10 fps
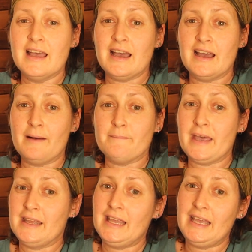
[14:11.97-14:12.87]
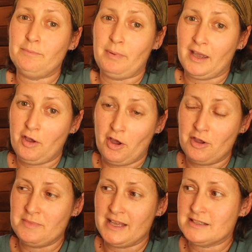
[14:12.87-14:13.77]
And head back
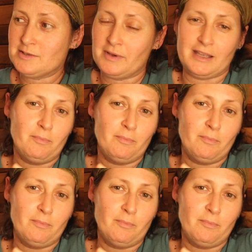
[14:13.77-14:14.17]
home next week.